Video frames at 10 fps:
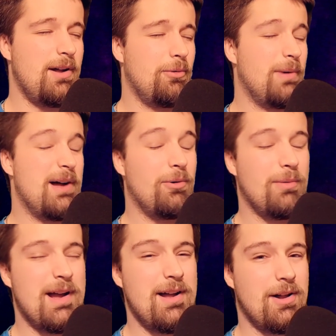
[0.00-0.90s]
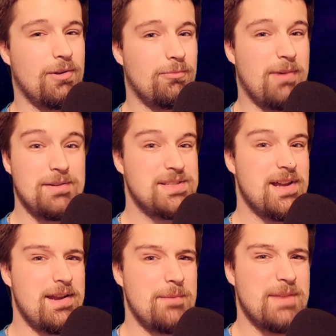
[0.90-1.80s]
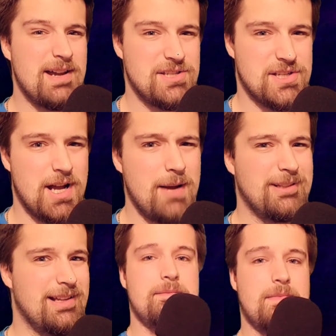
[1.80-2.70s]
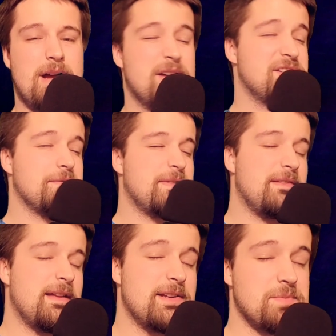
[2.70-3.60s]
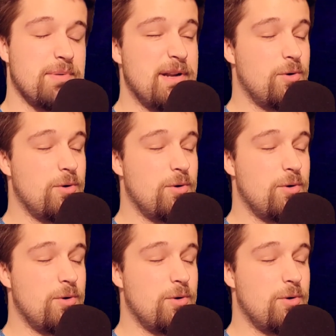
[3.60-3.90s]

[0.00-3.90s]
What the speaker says: well, well. Well done, M. Night Shyamalan. I also think that it's pretty cool